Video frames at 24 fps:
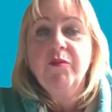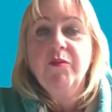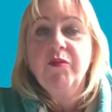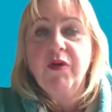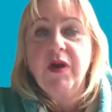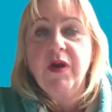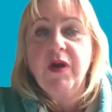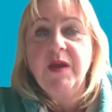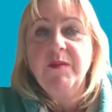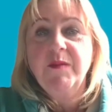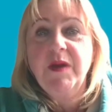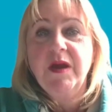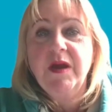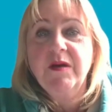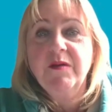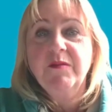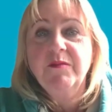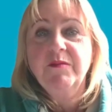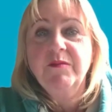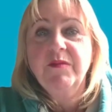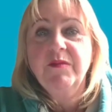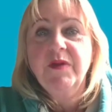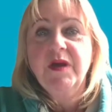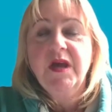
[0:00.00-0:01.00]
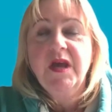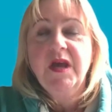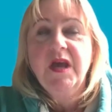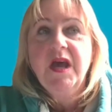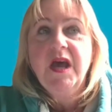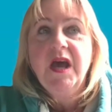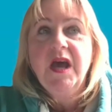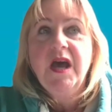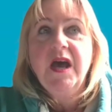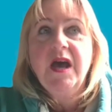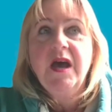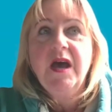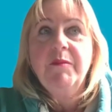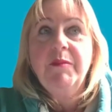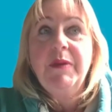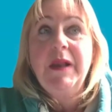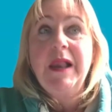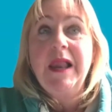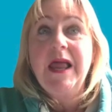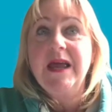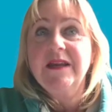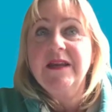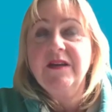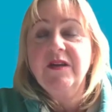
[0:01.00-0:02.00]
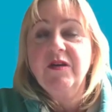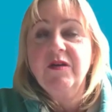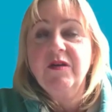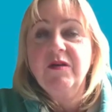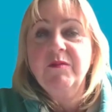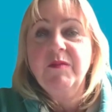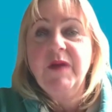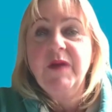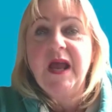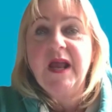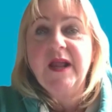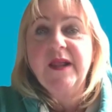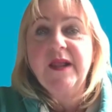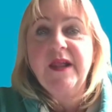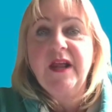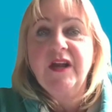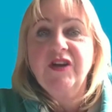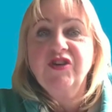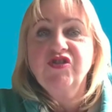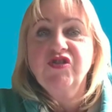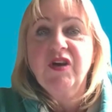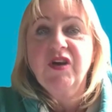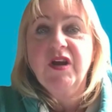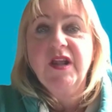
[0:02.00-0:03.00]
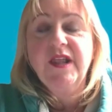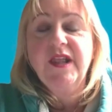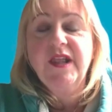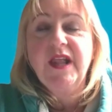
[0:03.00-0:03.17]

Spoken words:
premium, platinum, etc.